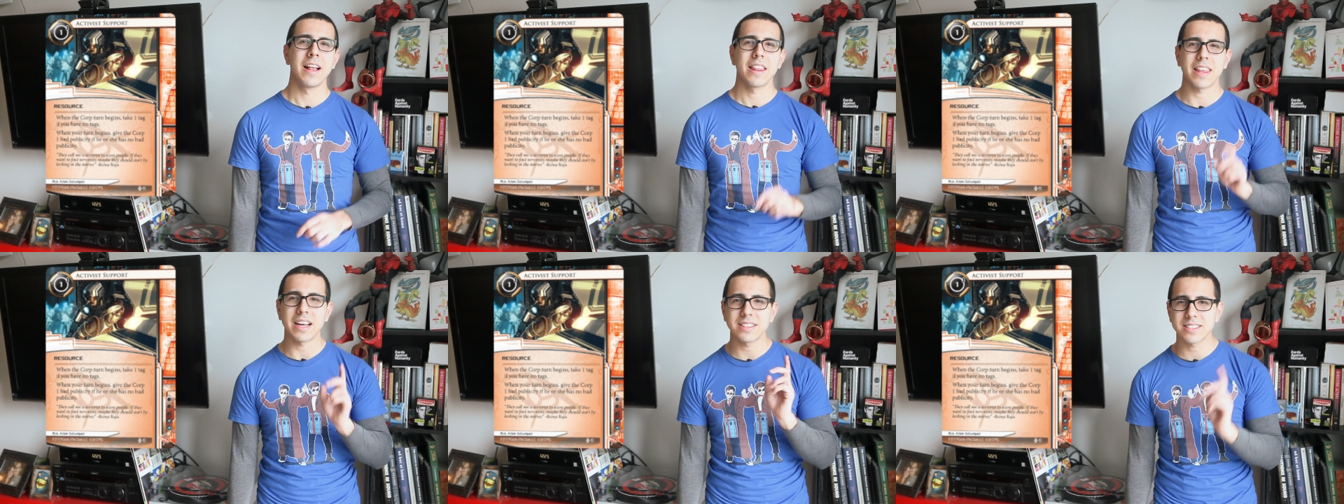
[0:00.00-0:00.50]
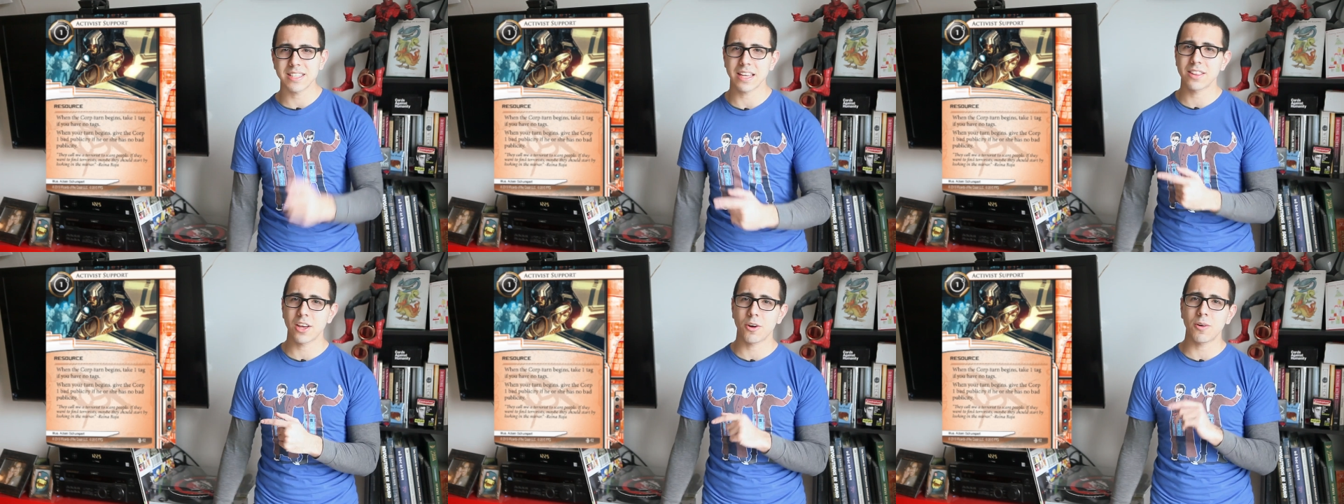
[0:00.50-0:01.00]
That
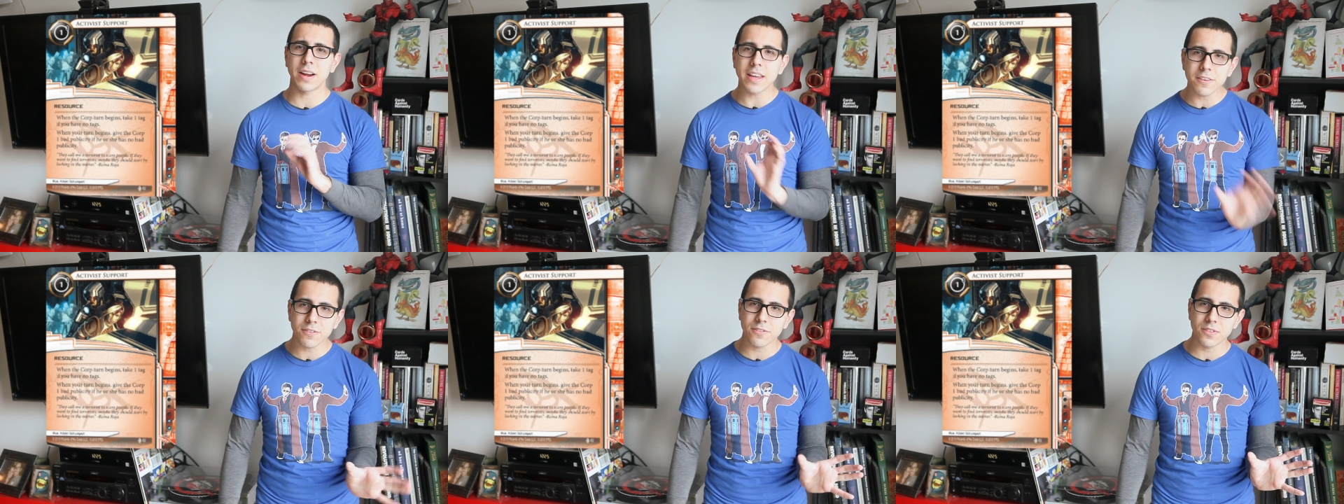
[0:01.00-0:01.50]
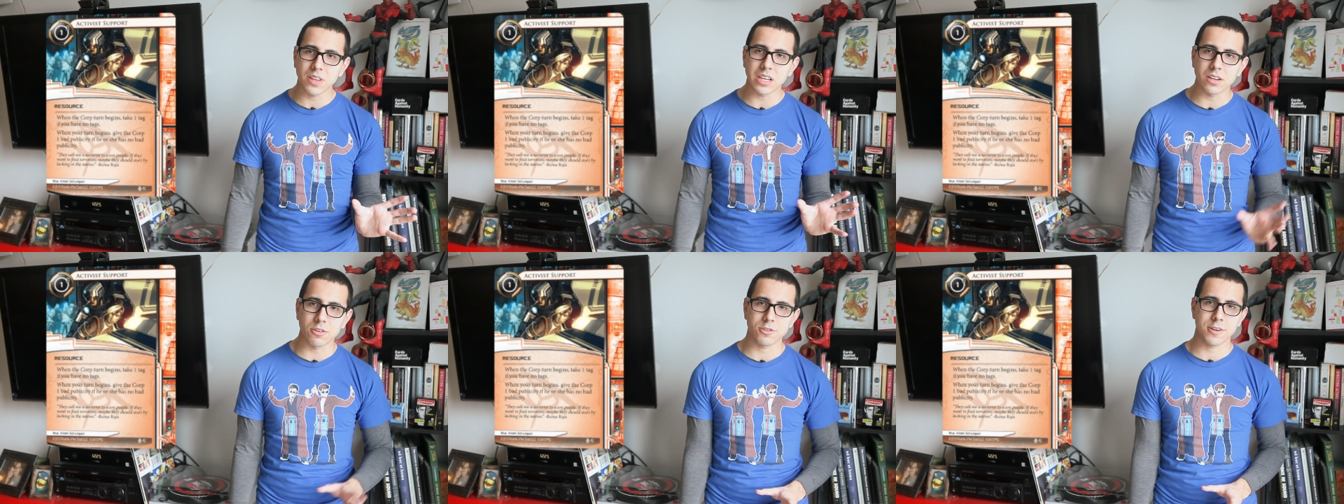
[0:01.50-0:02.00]
said, though, if they
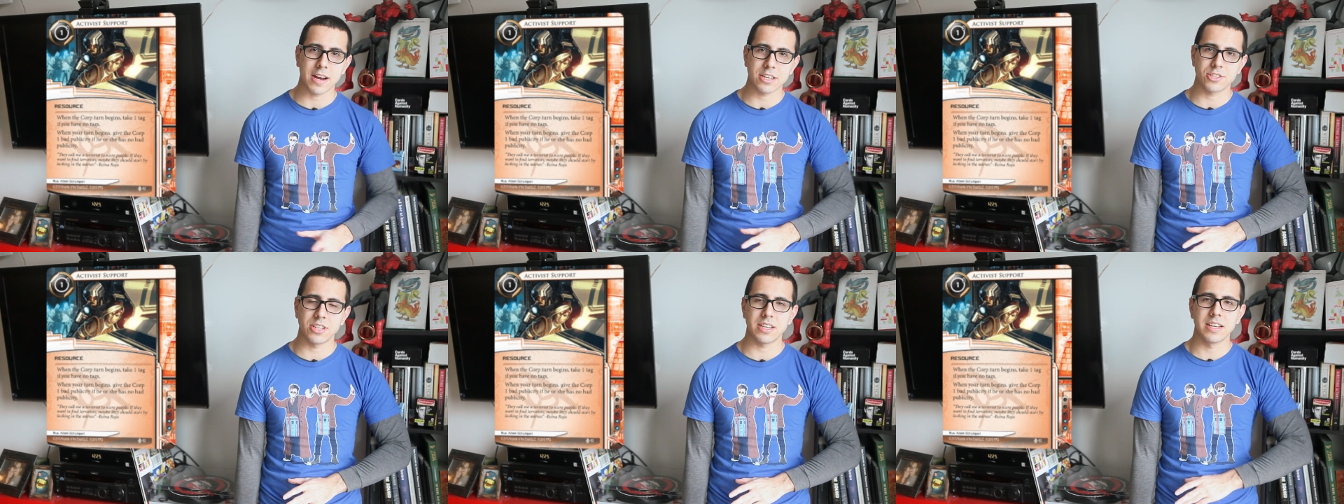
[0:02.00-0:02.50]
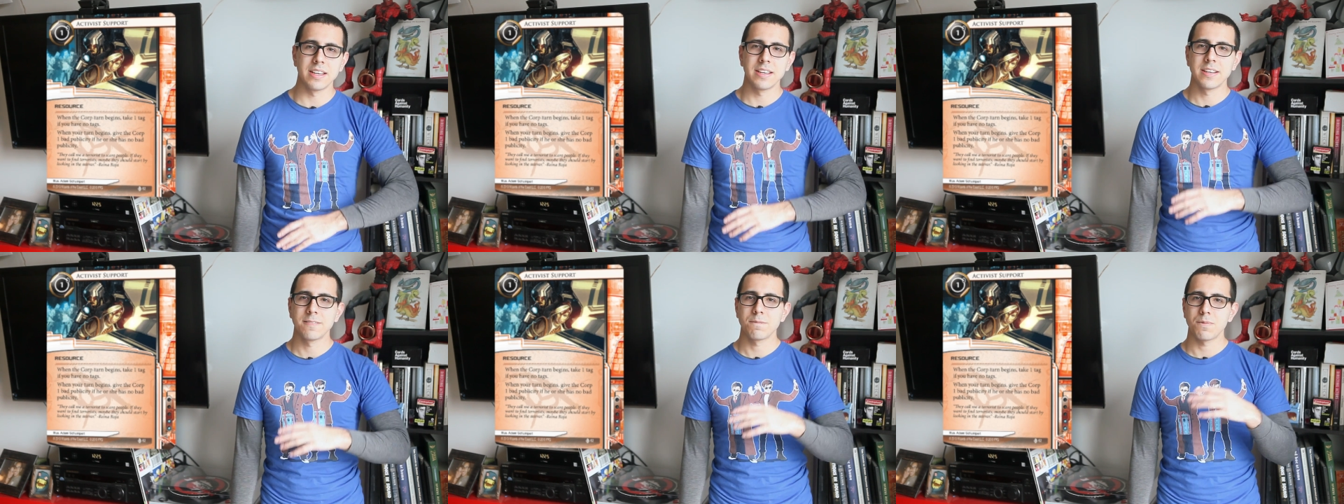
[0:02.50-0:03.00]
don't trash it,
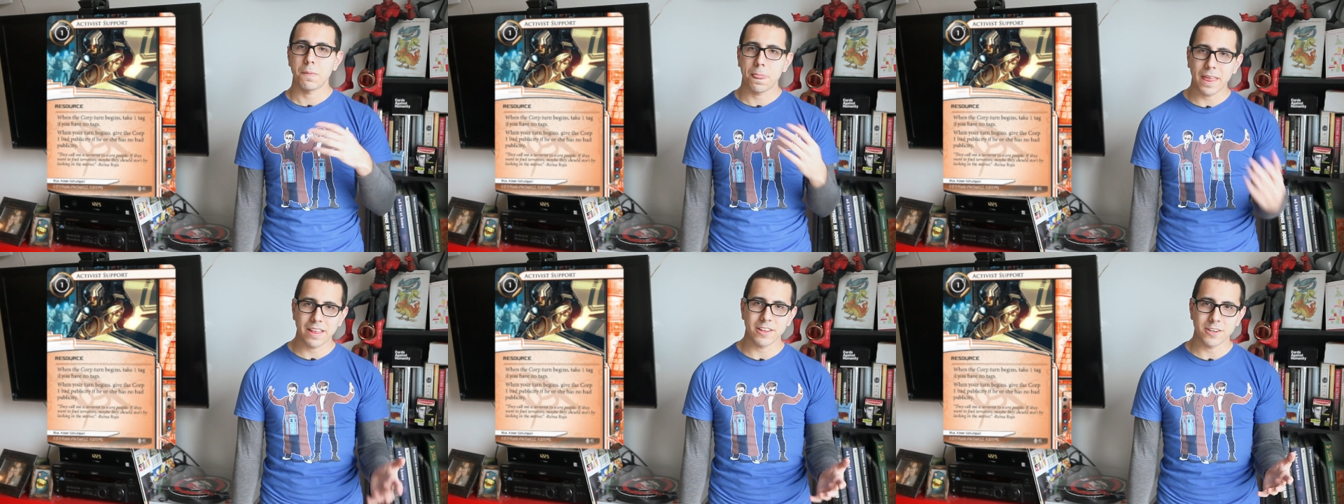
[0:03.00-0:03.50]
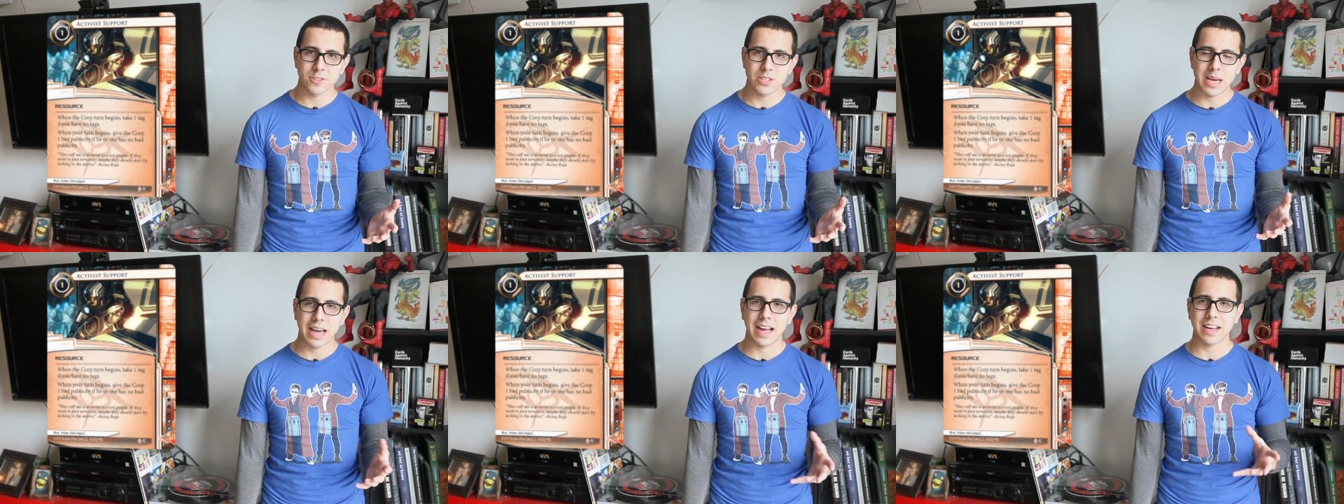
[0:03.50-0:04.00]
now that you're
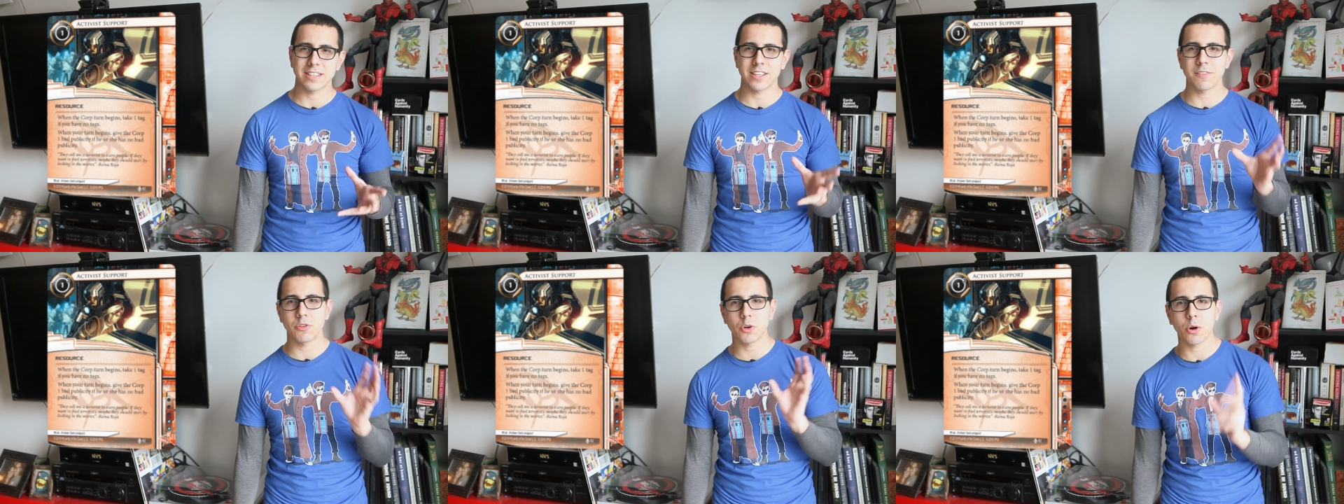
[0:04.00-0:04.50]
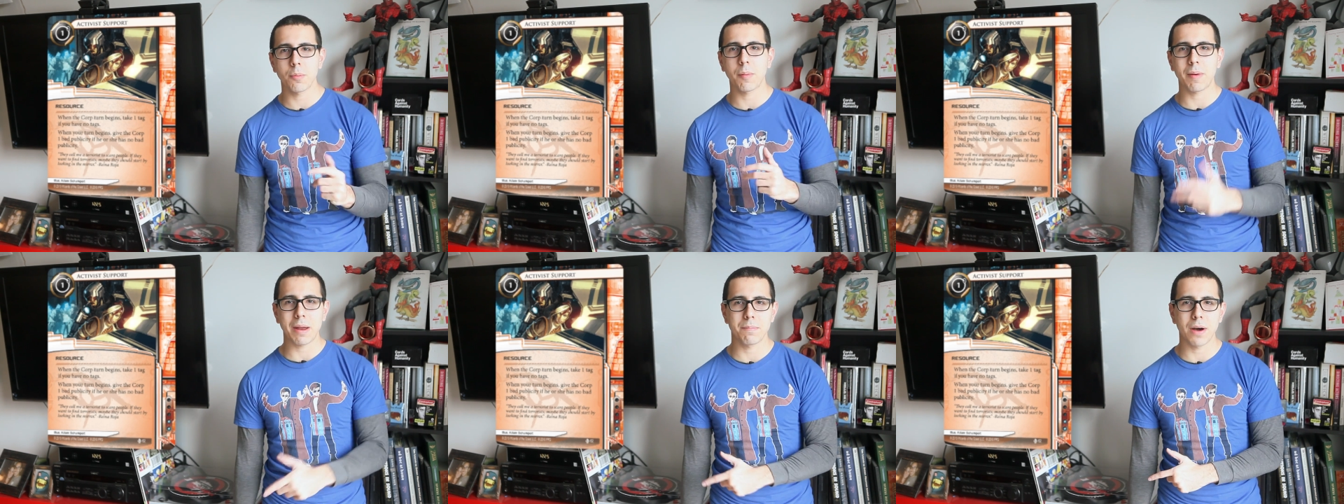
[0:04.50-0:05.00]
tagged, giving the Corp a
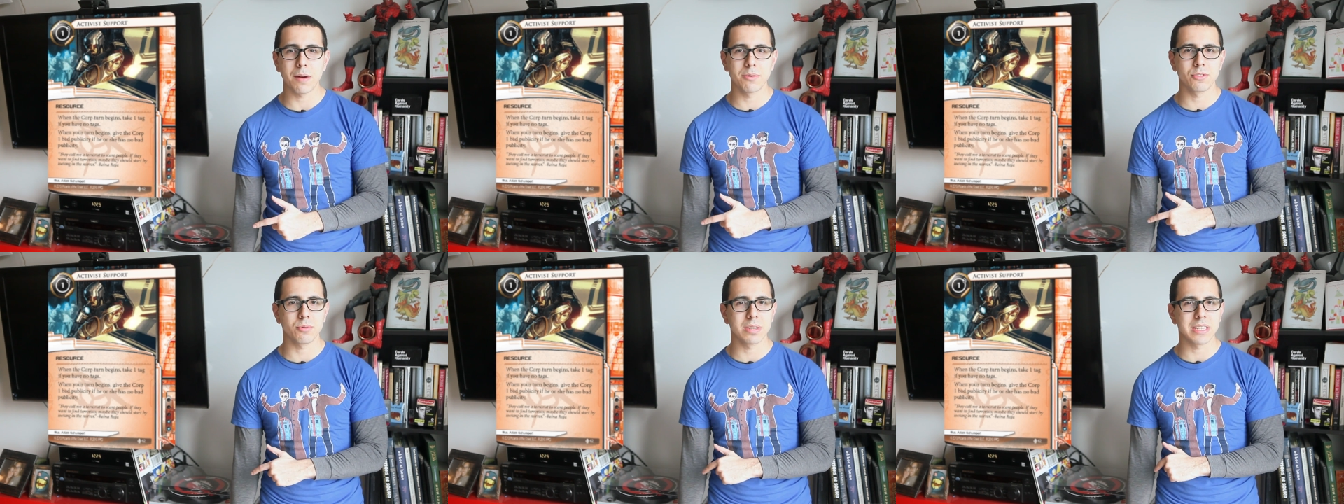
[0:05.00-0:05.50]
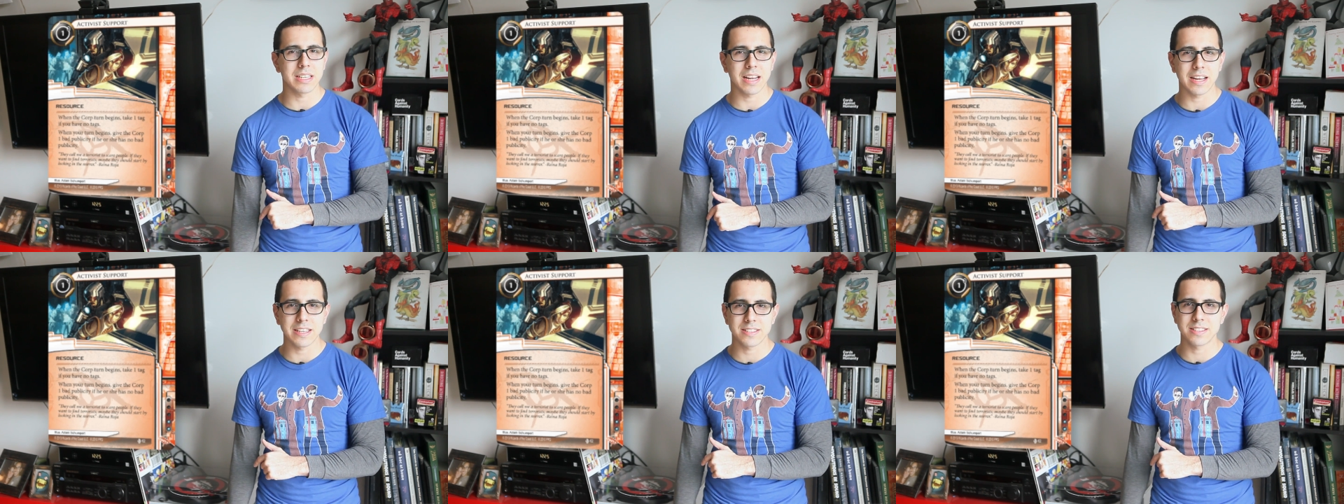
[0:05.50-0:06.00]
bad pub is really
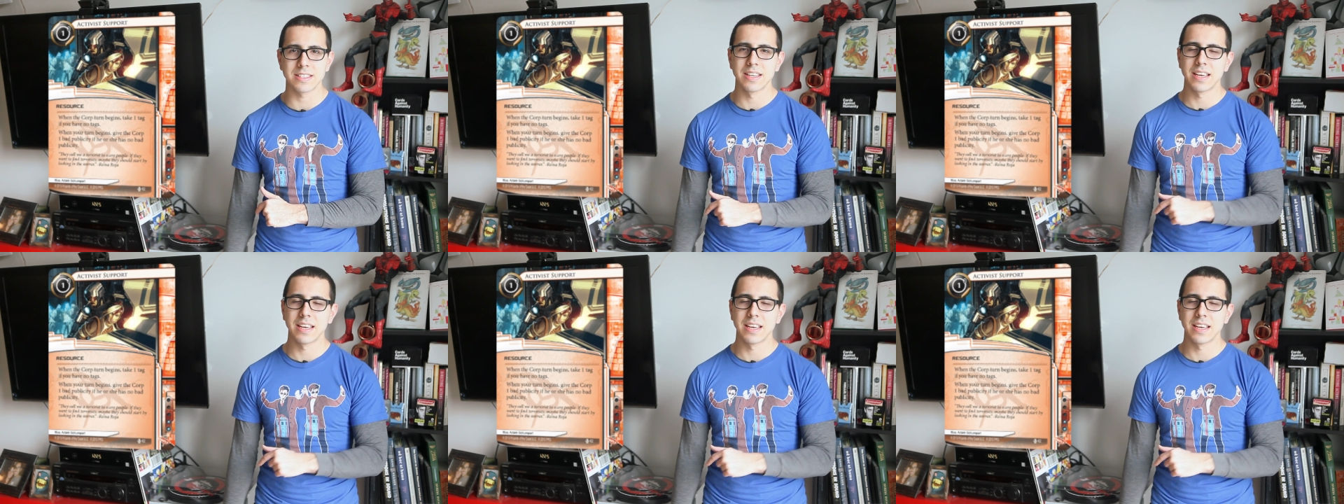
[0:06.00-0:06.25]
nice,